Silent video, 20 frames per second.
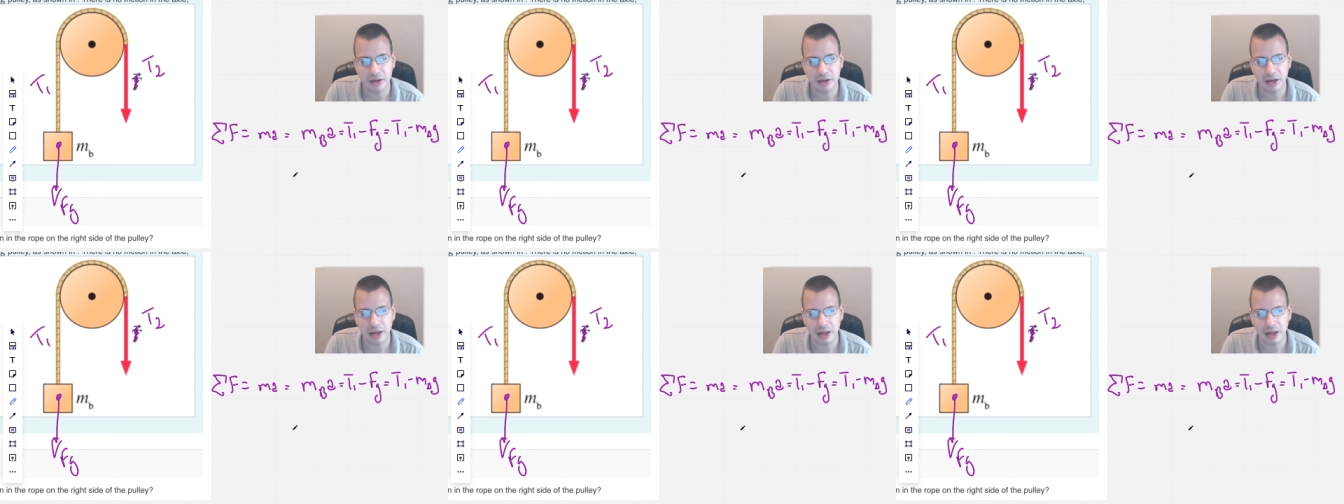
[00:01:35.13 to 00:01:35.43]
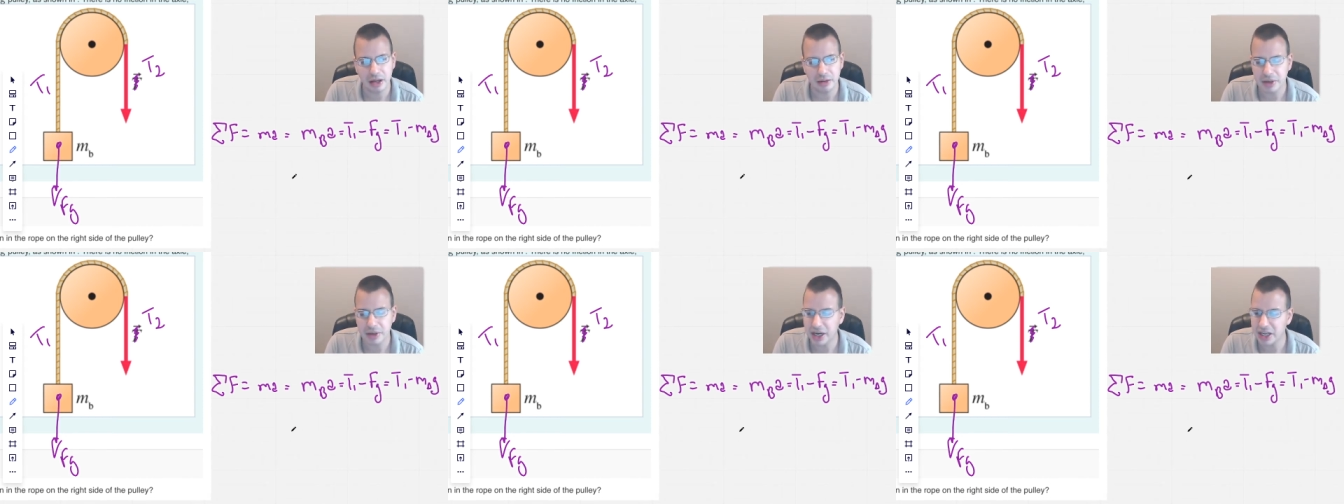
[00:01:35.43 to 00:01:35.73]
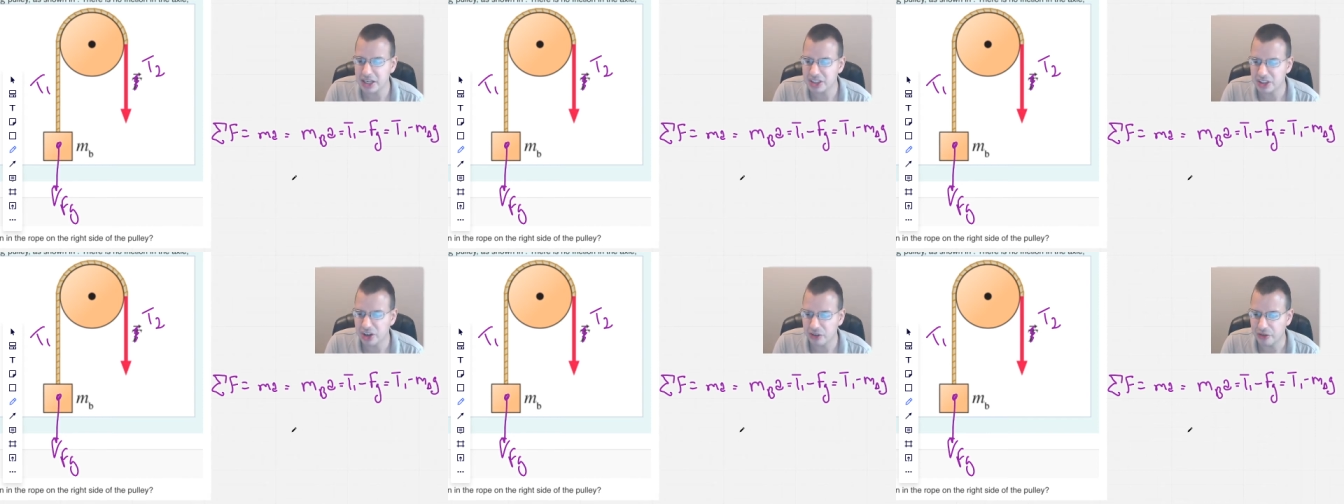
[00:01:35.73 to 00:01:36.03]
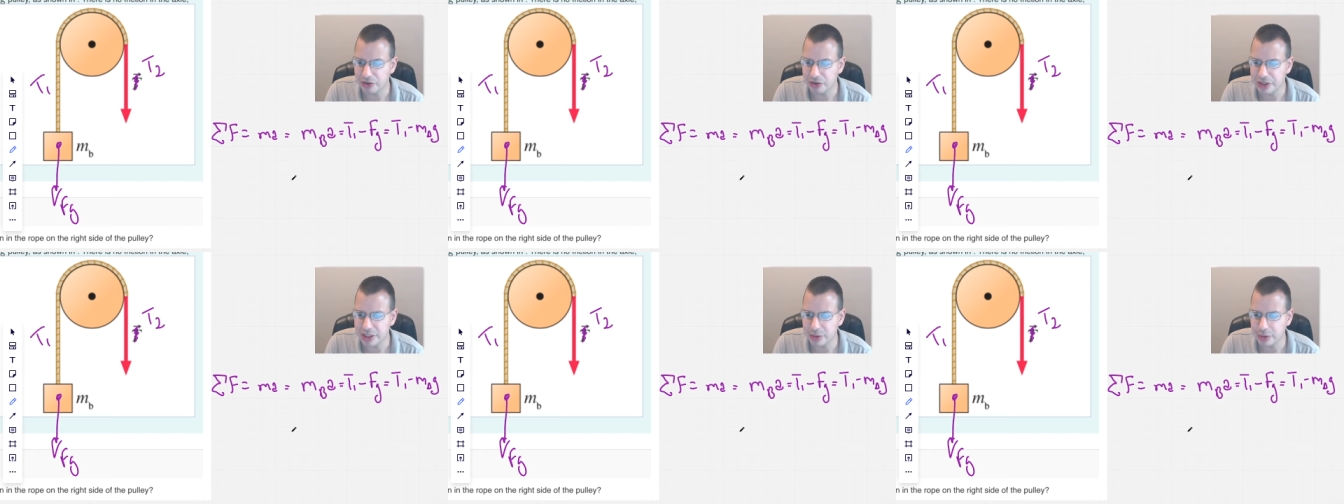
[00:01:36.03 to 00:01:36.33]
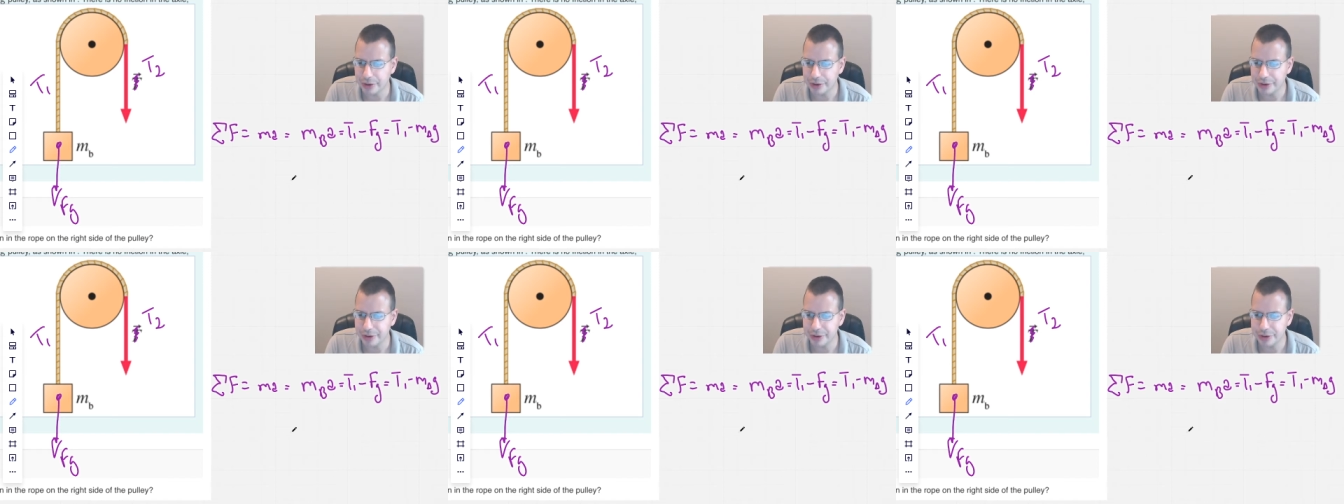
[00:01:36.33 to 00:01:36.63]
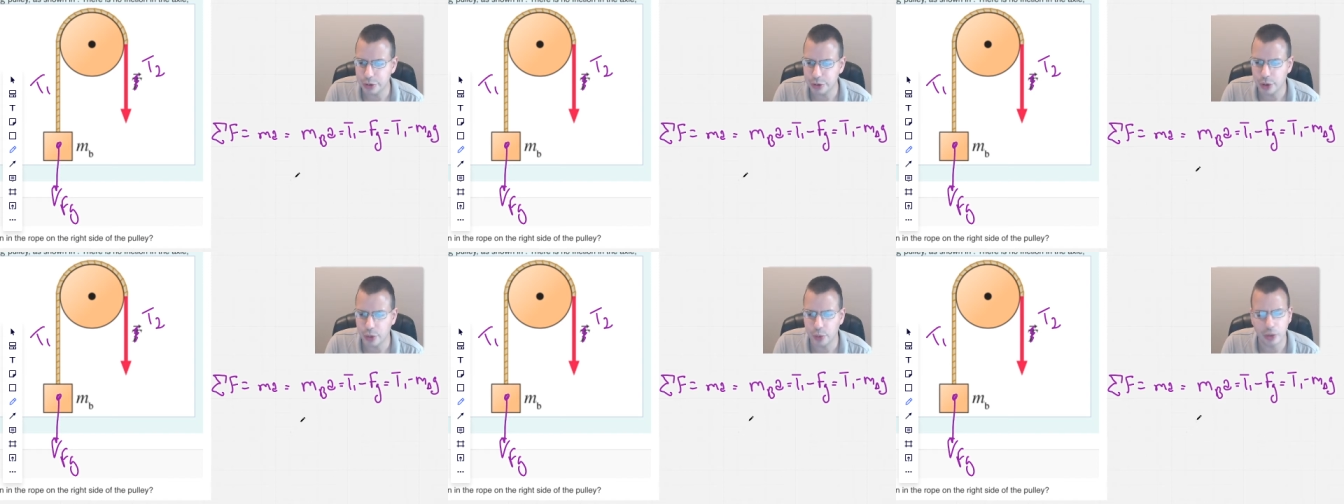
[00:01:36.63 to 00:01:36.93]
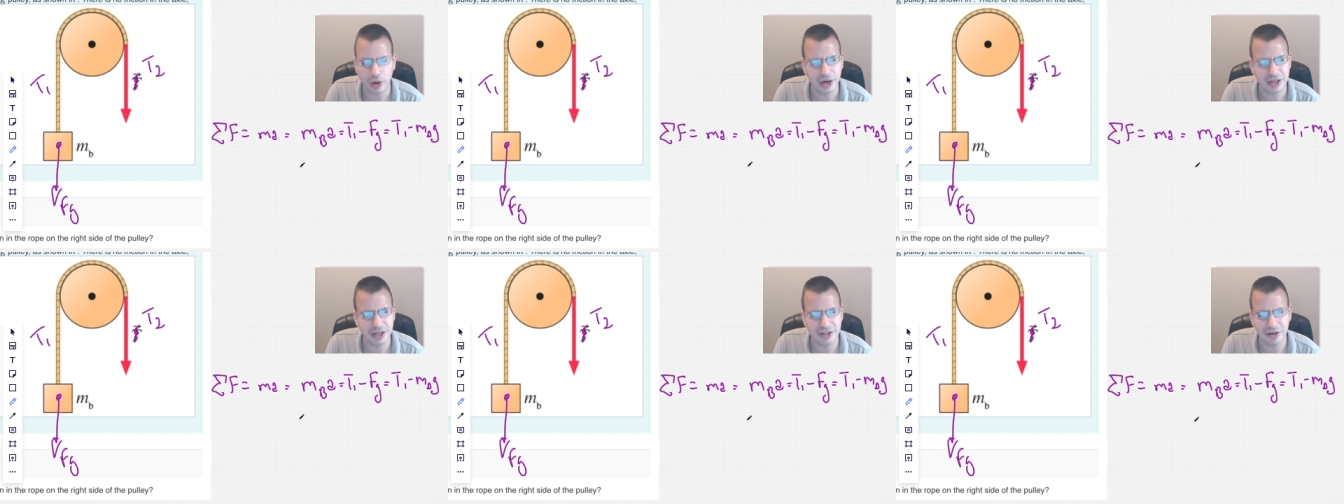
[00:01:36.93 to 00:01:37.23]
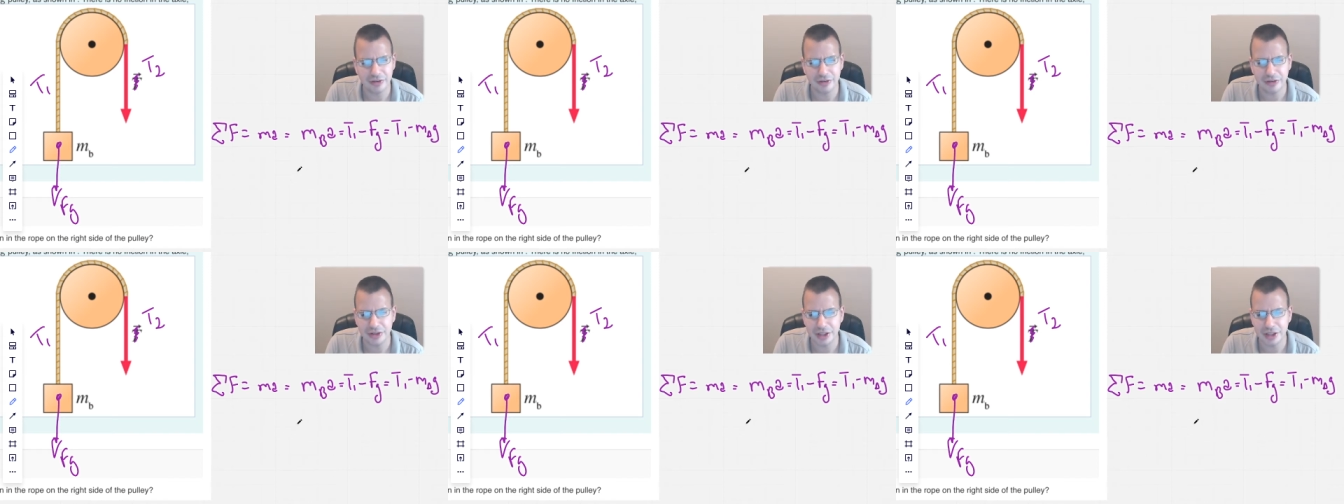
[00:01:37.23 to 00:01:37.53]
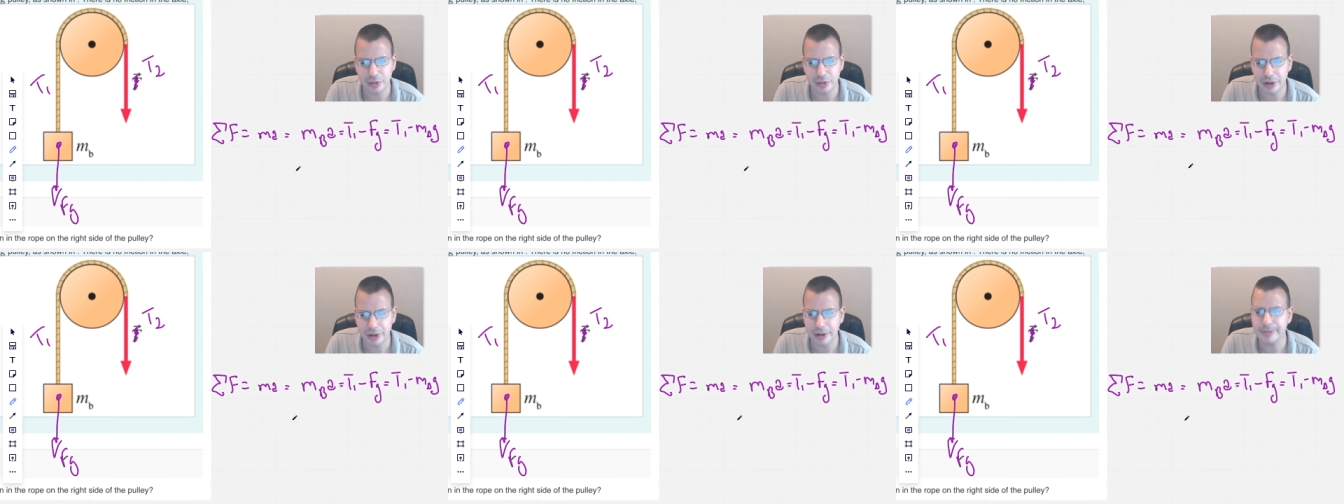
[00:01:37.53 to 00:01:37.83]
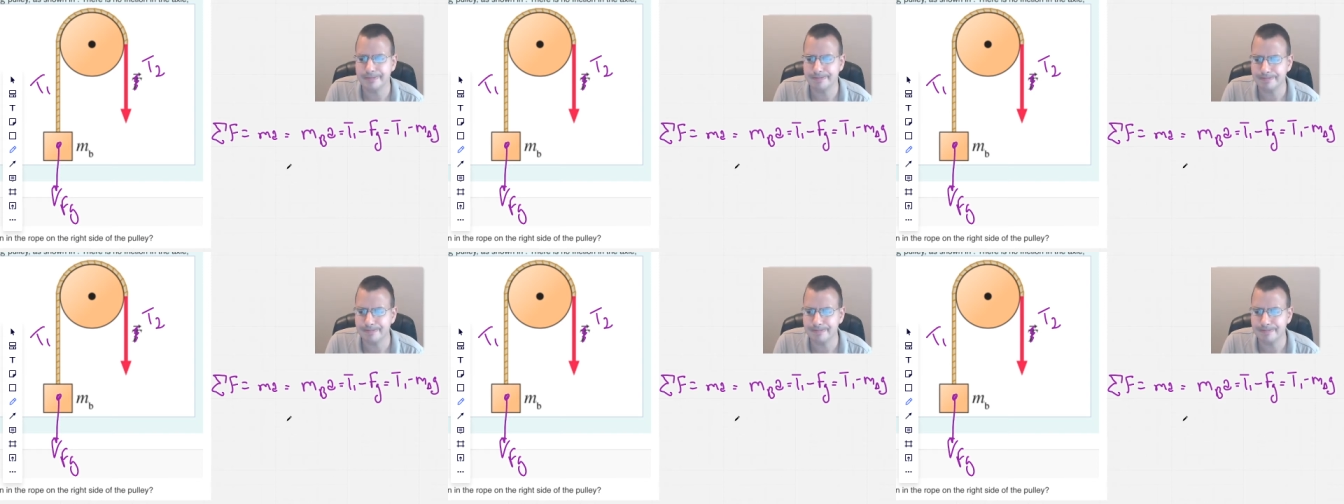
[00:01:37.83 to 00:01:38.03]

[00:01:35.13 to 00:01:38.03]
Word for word: Um, can I solve for T1? Do I want to solve for T1?